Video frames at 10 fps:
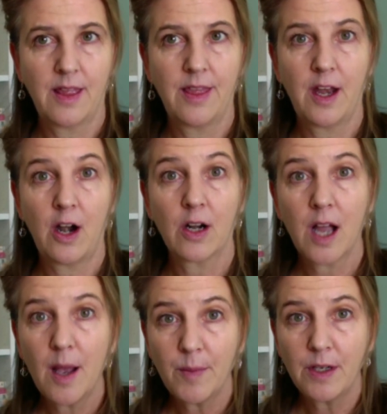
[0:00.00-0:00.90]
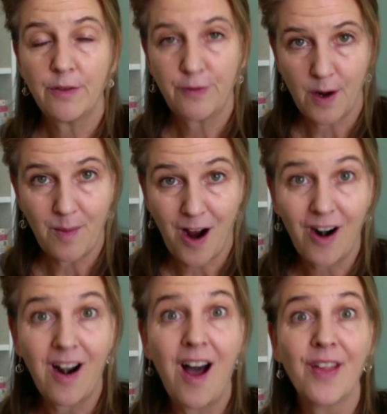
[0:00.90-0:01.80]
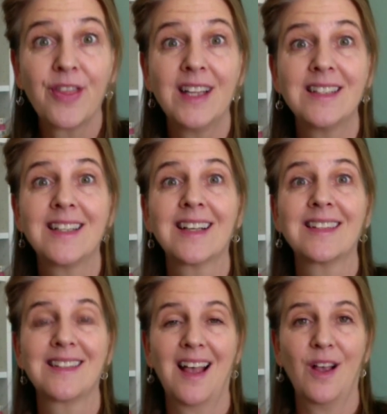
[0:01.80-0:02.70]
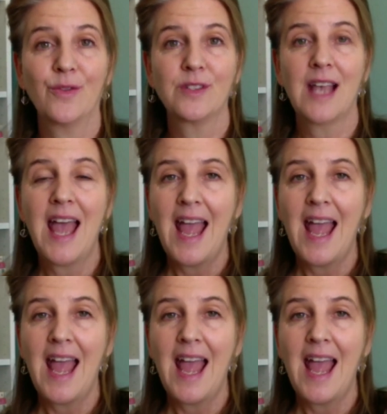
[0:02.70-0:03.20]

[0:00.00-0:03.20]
that are coming from our authentic selves.